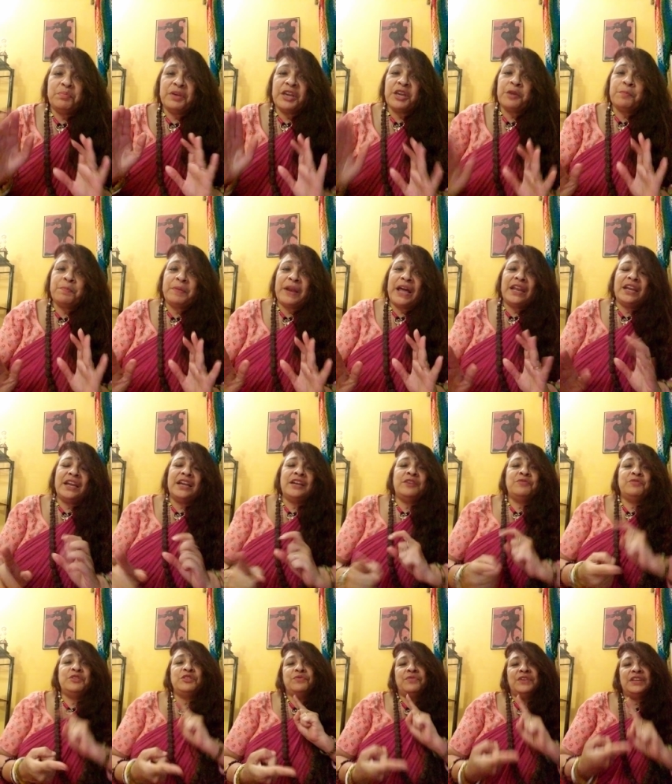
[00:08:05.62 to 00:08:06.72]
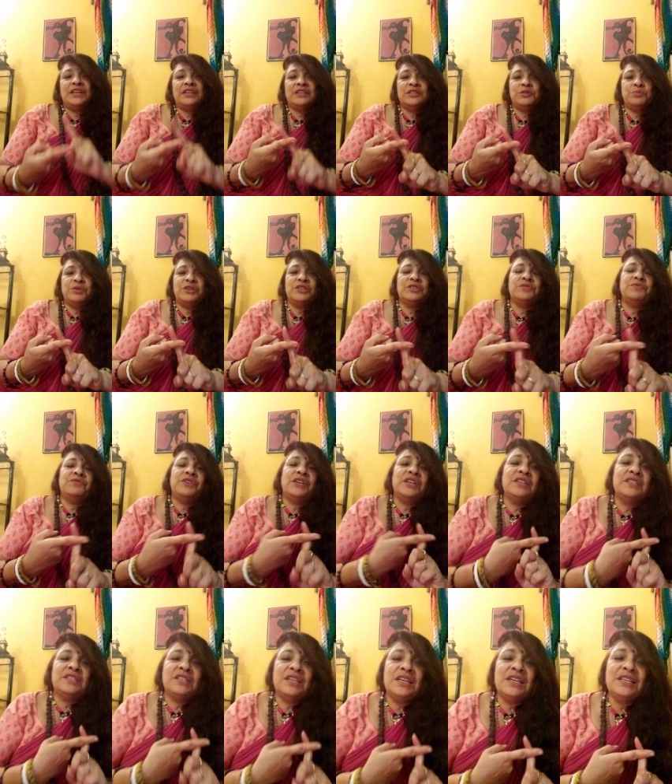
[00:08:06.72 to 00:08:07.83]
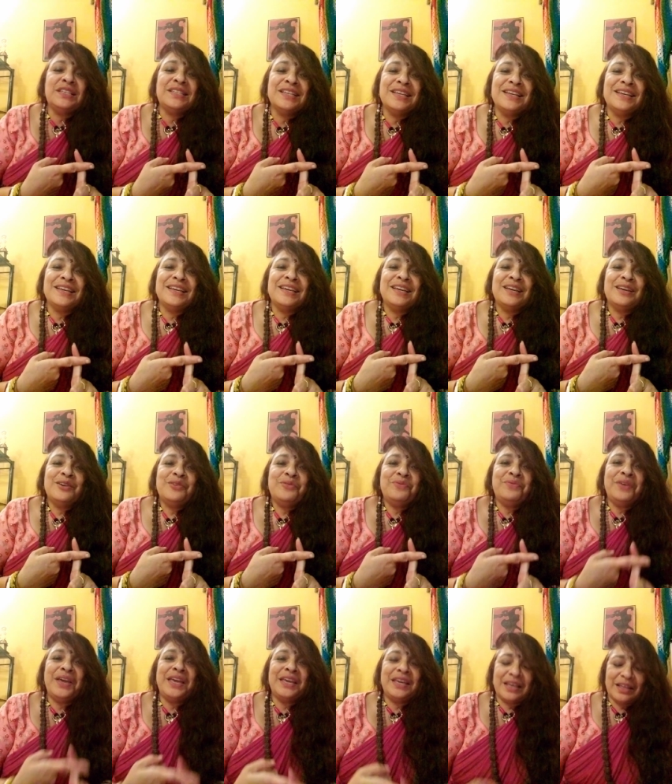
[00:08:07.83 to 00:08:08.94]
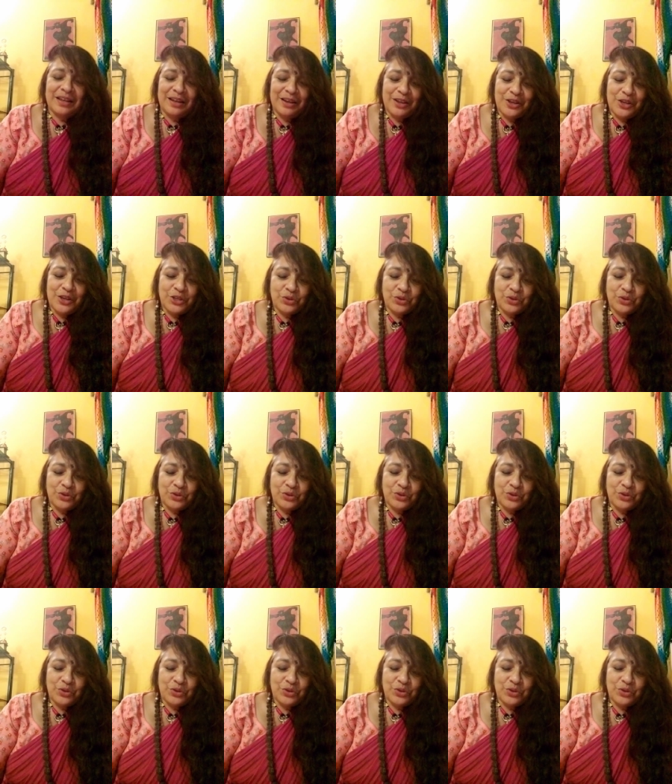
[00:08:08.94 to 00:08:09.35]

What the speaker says: big planet with Venus, because Venus is vehicle.